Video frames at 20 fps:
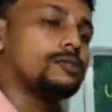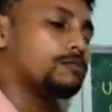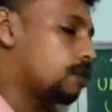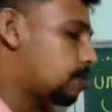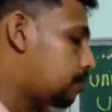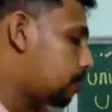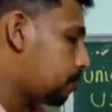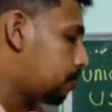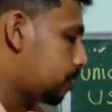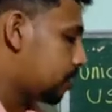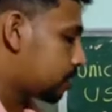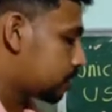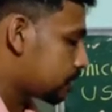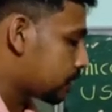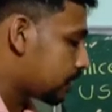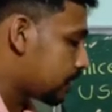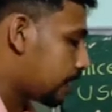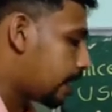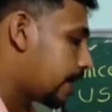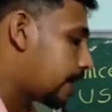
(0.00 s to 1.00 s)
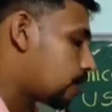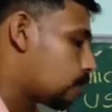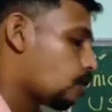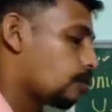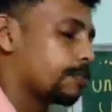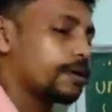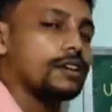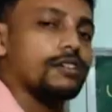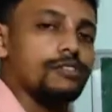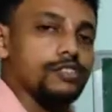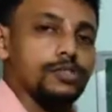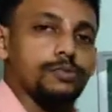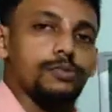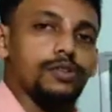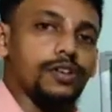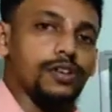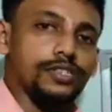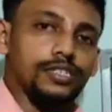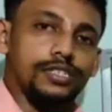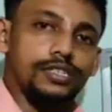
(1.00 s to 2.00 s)
may be what? Aerobic
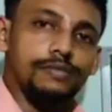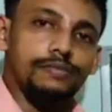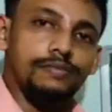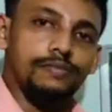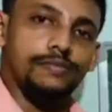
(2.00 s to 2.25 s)
respiration.